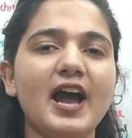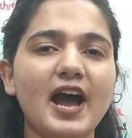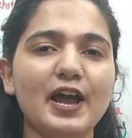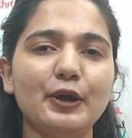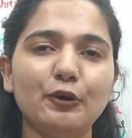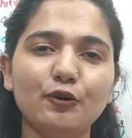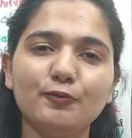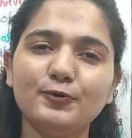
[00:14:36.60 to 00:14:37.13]

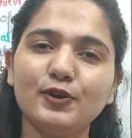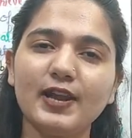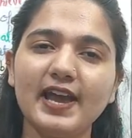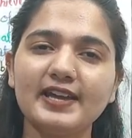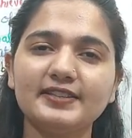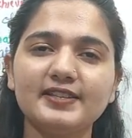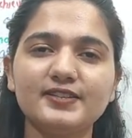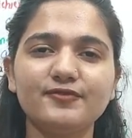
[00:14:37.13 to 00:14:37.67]
I hope you
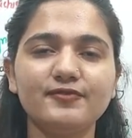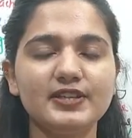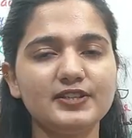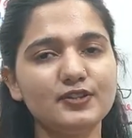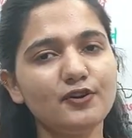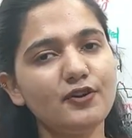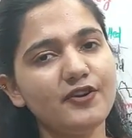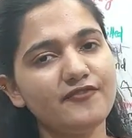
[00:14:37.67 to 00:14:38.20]
like this
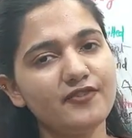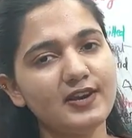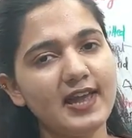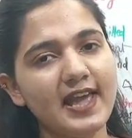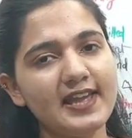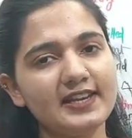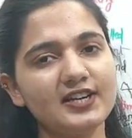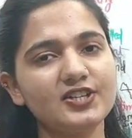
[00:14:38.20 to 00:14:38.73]
video. If you
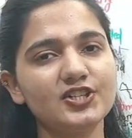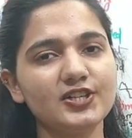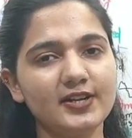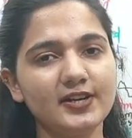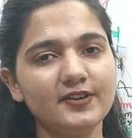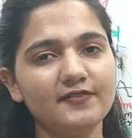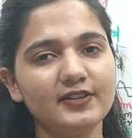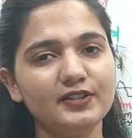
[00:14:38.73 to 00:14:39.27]
like it,
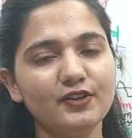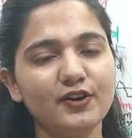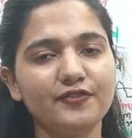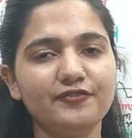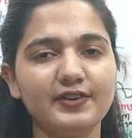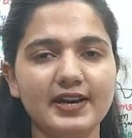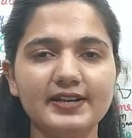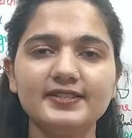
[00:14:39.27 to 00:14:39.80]
share it with your
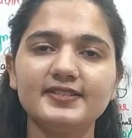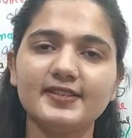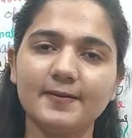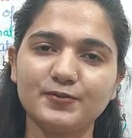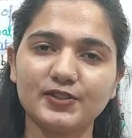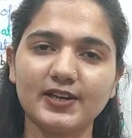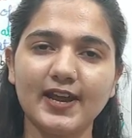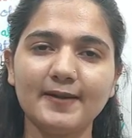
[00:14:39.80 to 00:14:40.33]
friends,
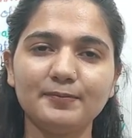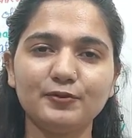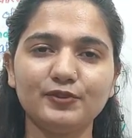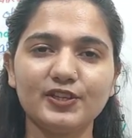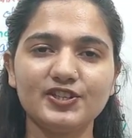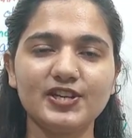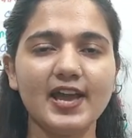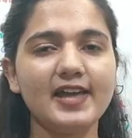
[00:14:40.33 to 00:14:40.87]
subscribe to
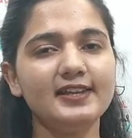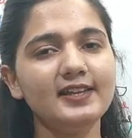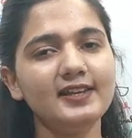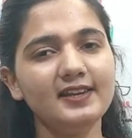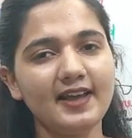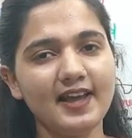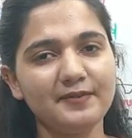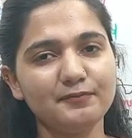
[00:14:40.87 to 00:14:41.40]
the
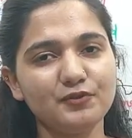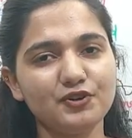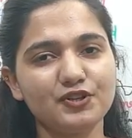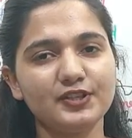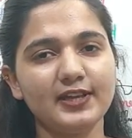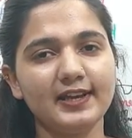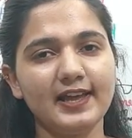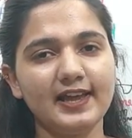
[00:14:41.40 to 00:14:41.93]
channel and
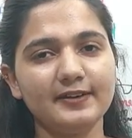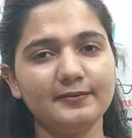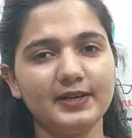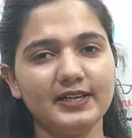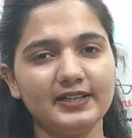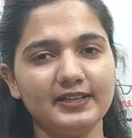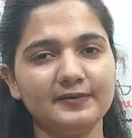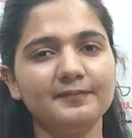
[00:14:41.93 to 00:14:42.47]
push the like
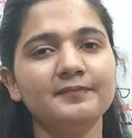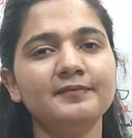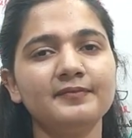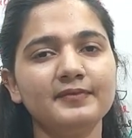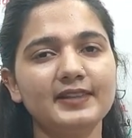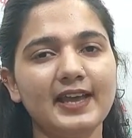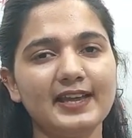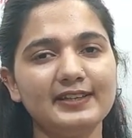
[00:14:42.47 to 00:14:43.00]
button.
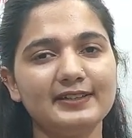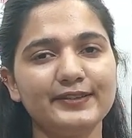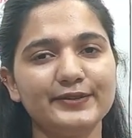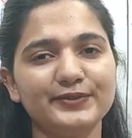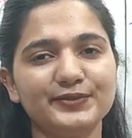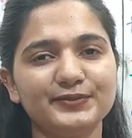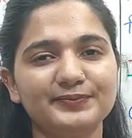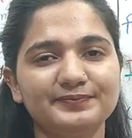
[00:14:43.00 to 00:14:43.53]
Thank
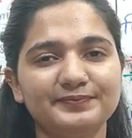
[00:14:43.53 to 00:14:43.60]
you.